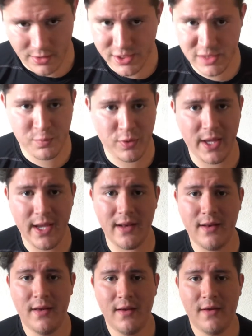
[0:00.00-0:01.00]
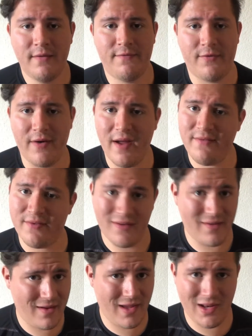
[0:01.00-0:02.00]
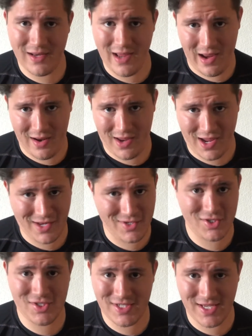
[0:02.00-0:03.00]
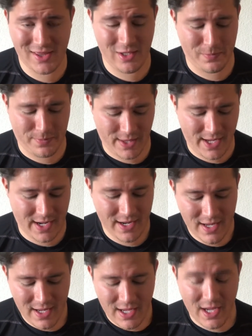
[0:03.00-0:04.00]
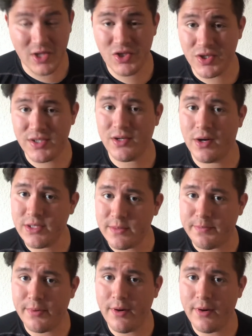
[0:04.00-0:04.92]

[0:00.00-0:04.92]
And just play it forever in a day. Okay, just sit there playing. It should start to